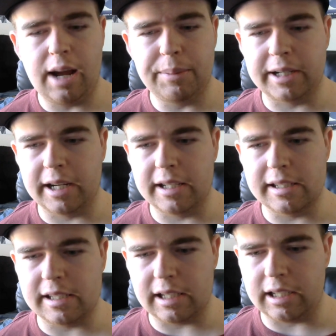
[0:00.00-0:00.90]

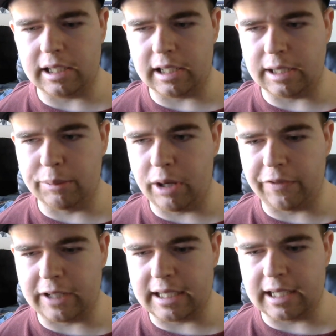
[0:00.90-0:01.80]
because what
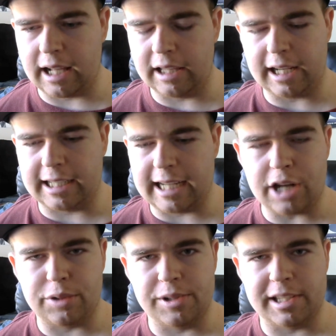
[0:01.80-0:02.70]
if a lot of
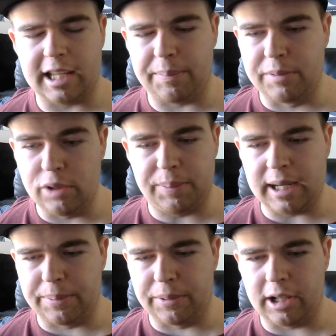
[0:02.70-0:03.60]
casuals, a lot of new
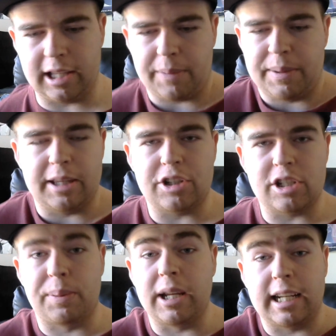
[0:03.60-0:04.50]
people, a lot of people that
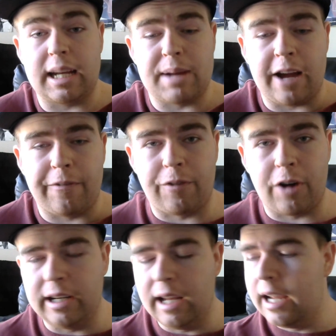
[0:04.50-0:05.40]
just play the game to have fun,